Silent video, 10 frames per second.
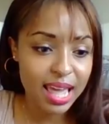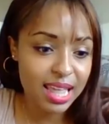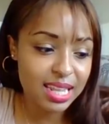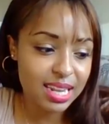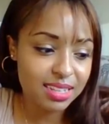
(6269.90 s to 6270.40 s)

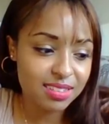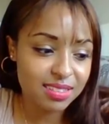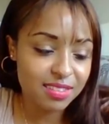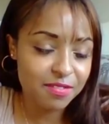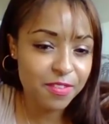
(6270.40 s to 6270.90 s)
and then I
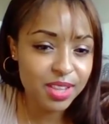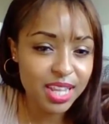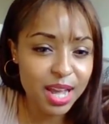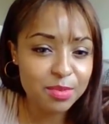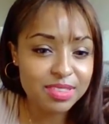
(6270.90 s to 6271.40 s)
just felt
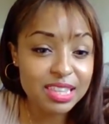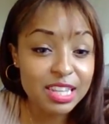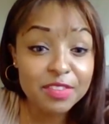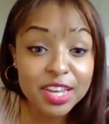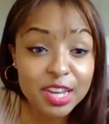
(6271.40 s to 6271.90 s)
like I was
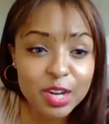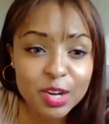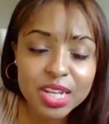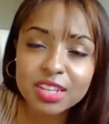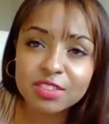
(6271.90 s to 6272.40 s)
living
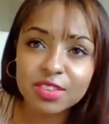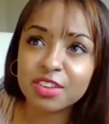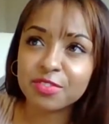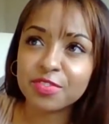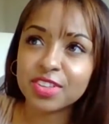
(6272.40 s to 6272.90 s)
Korea, so I
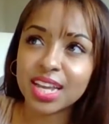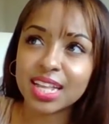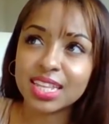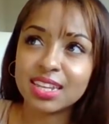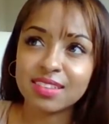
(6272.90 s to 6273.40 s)
didn't feel
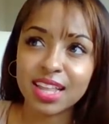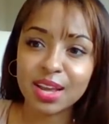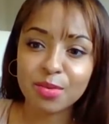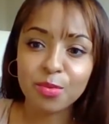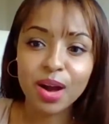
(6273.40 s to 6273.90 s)
like I needed to
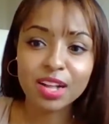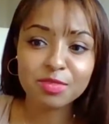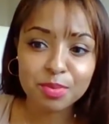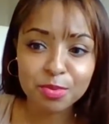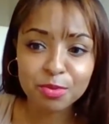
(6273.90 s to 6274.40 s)
like
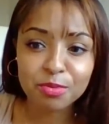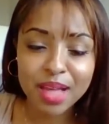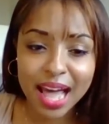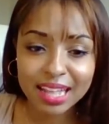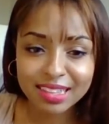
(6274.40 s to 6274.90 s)
watch
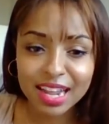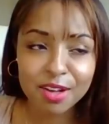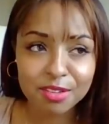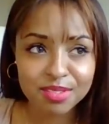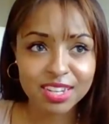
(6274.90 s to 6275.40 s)
people act it
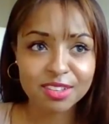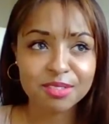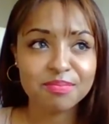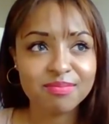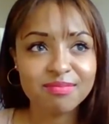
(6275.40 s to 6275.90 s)
out in
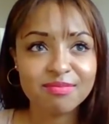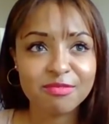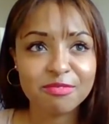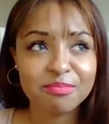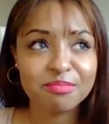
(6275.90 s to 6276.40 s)
a
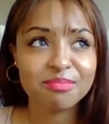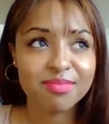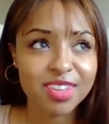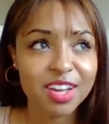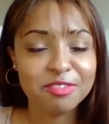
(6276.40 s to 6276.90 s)

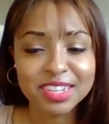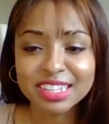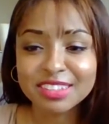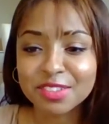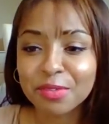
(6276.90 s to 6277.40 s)

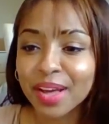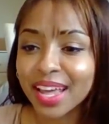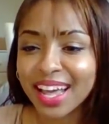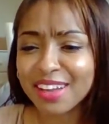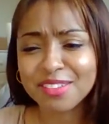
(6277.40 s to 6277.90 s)
unrealistic
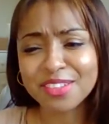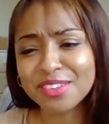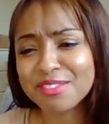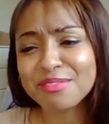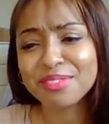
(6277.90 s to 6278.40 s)
way. I don't
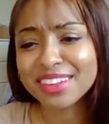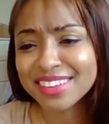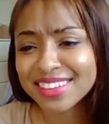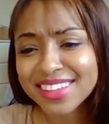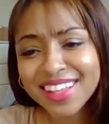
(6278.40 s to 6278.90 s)
know. It's
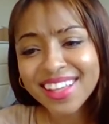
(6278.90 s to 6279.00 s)
weird.